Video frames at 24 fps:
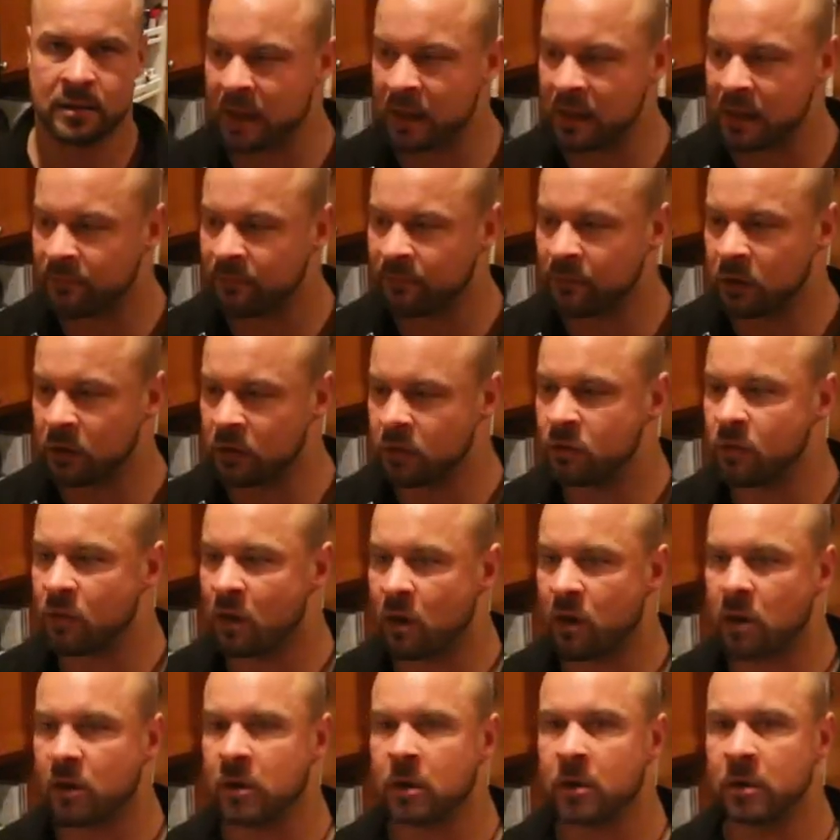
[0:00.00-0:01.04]
If you
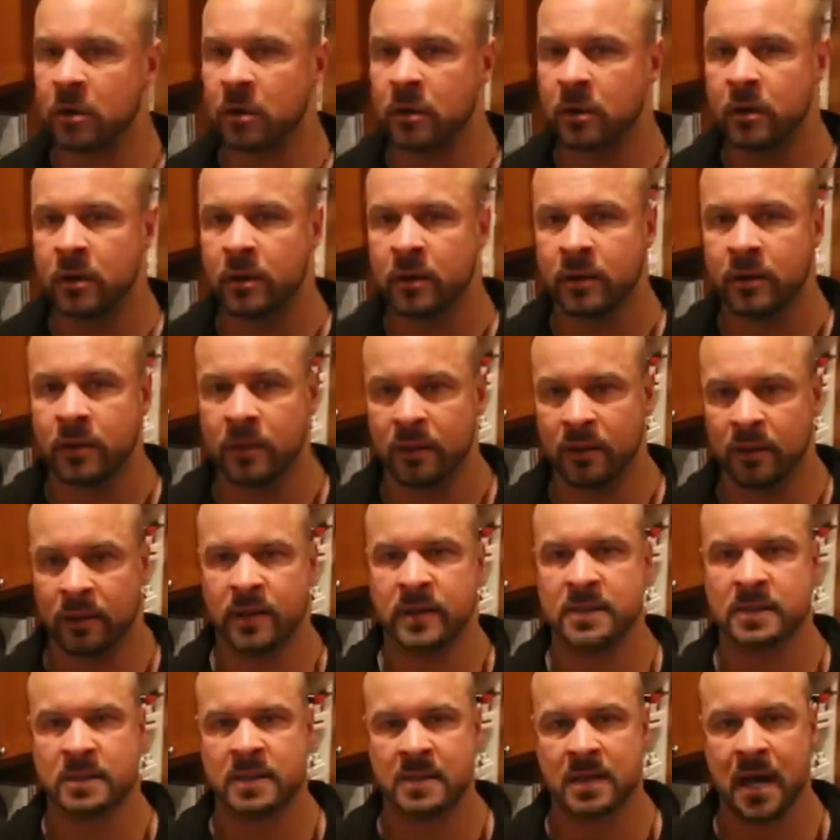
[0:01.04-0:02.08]
are
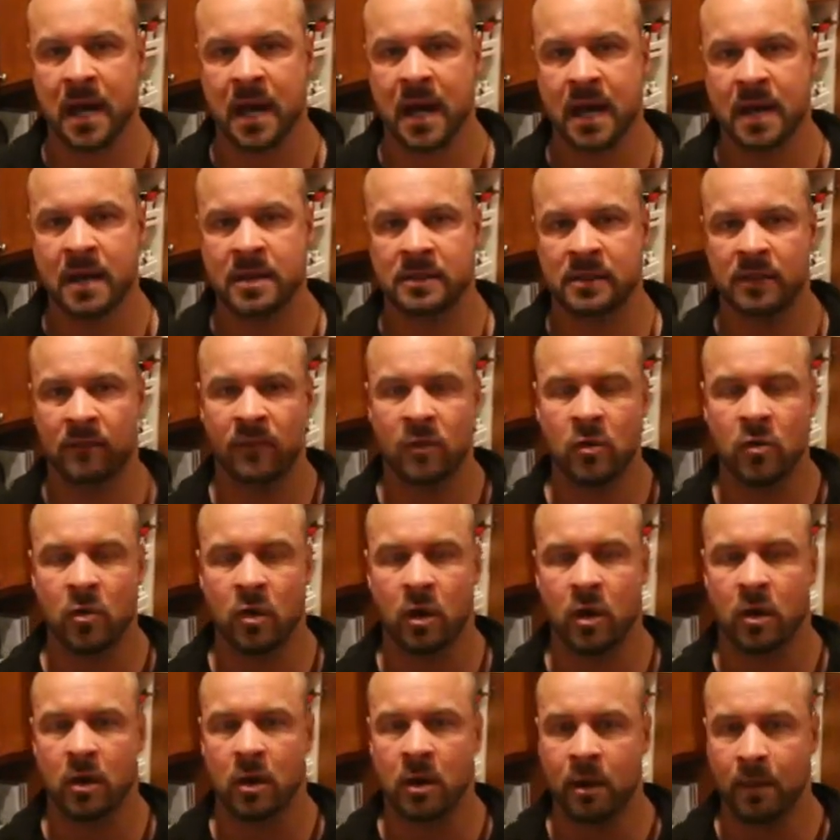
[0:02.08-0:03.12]
this size, if you
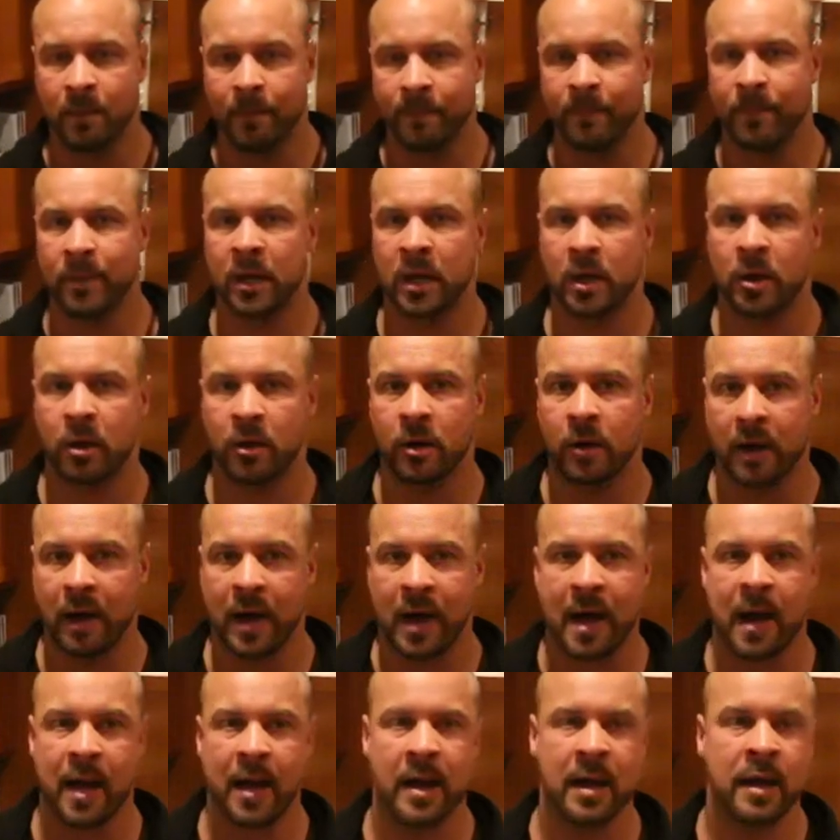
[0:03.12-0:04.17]
are a bigger
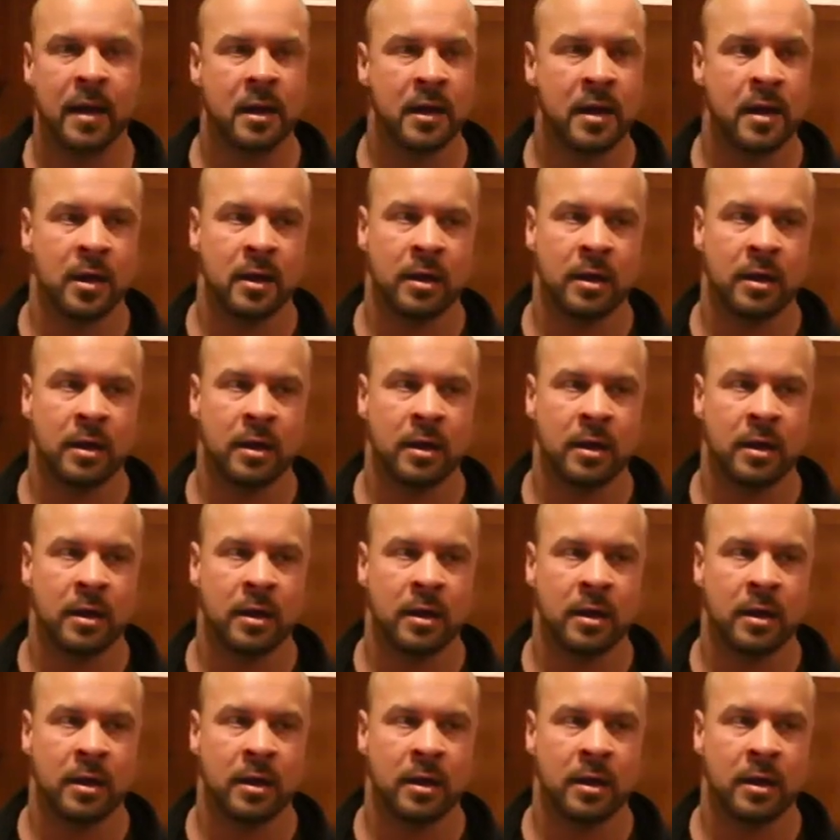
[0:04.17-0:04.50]
guy,